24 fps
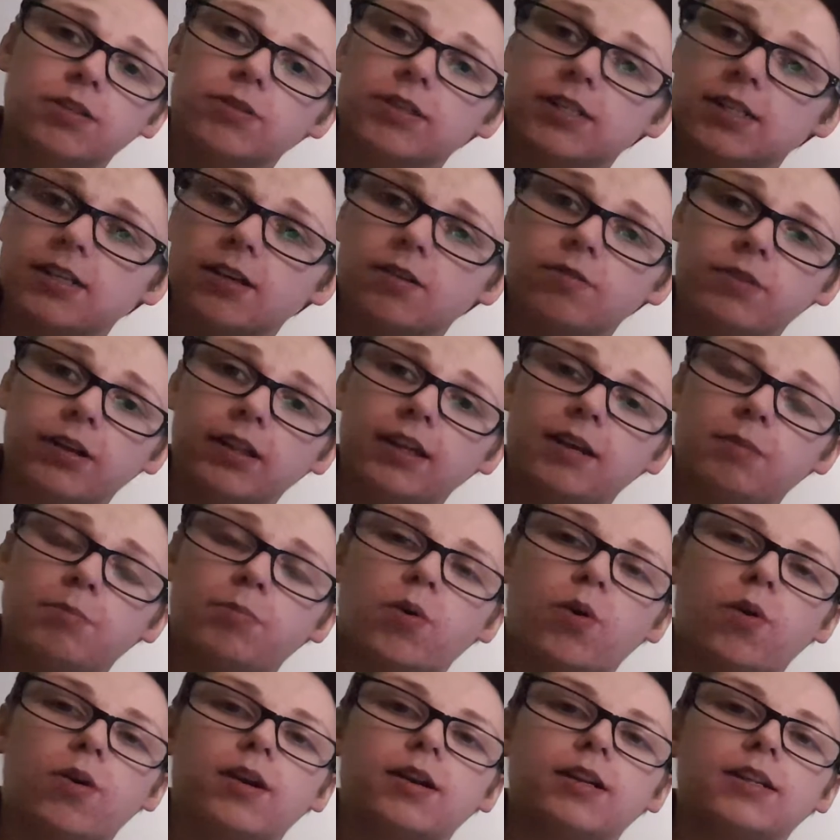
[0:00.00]
So it's still really
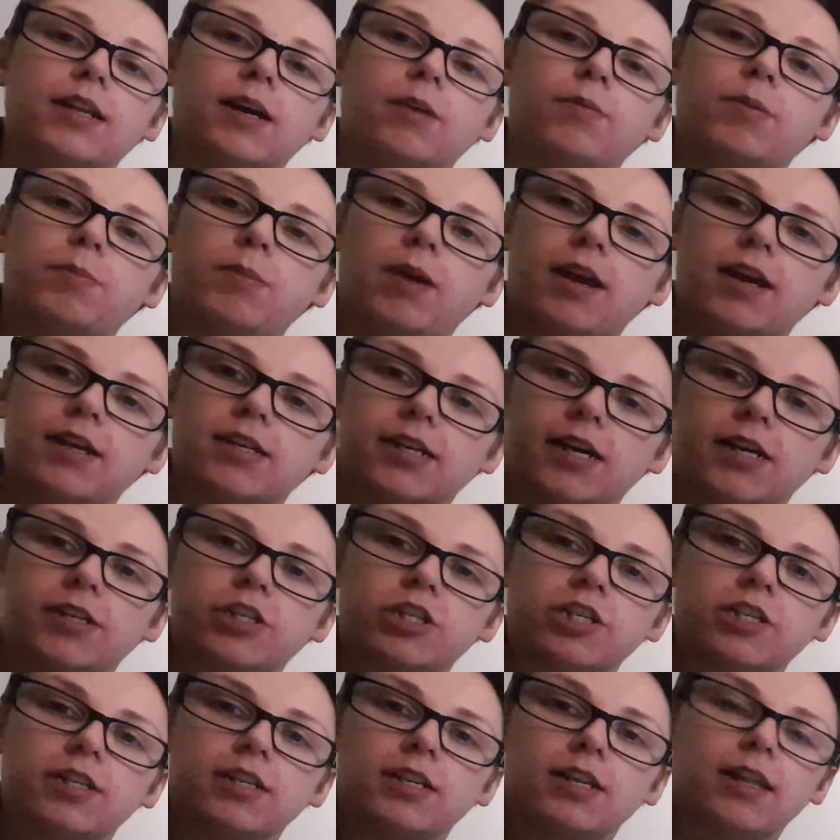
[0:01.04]
important that we pay
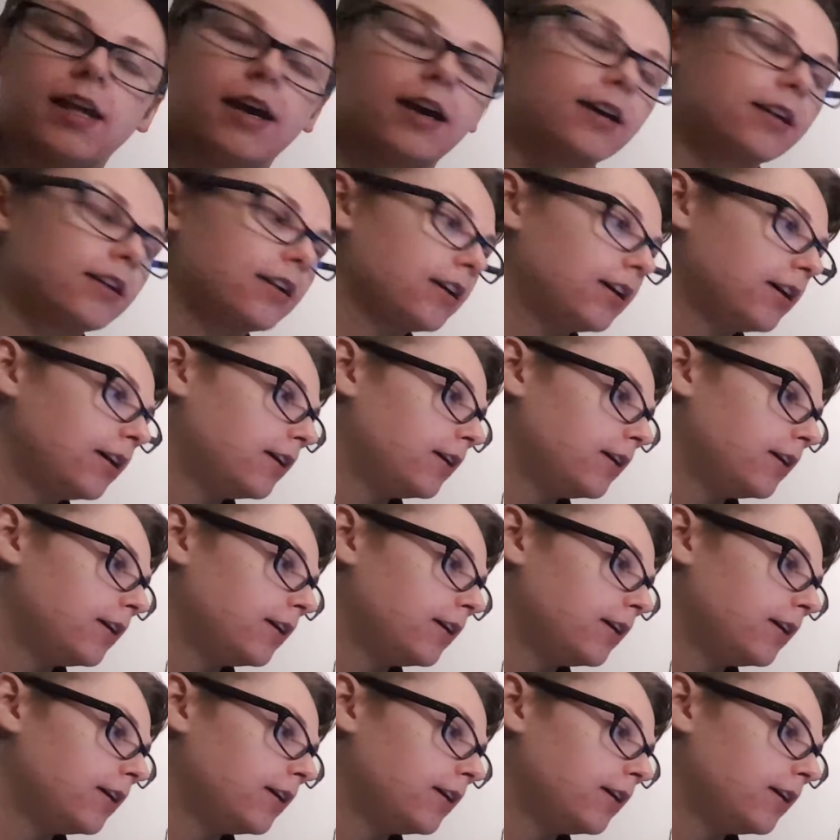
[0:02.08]
attention to that.